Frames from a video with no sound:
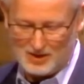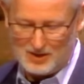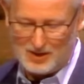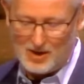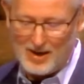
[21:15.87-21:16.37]

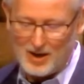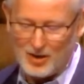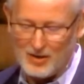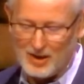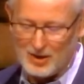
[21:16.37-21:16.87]
Now, I
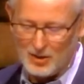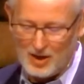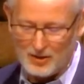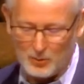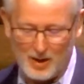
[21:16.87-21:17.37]
heard that there
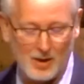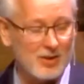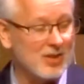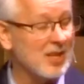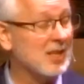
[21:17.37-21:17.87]
are
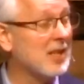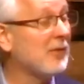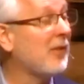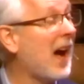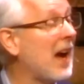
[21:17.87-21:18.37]

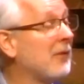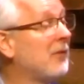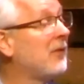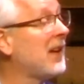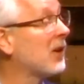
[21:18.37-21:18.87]
365
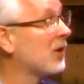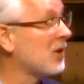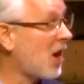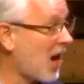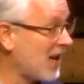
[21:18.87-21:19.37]
fear
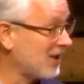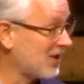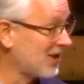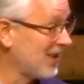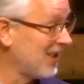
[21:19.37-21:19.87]

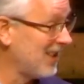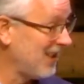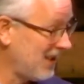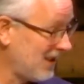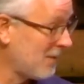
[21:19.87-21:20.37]
nots
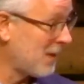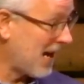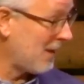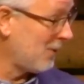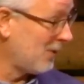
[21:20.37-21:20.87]
in the
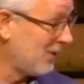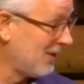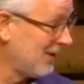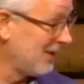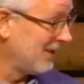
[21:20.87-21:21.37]
Bible.
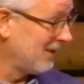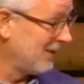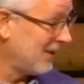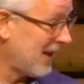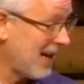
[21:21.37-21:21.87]

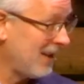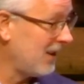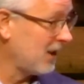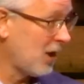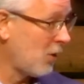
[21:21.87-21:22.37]
I
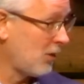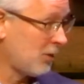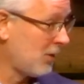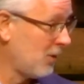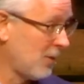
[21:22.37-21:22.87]
didn't go
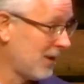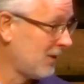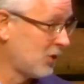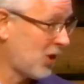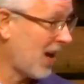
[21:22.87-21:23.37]
through
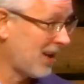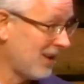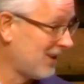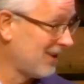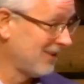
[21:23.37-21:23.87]
and check it.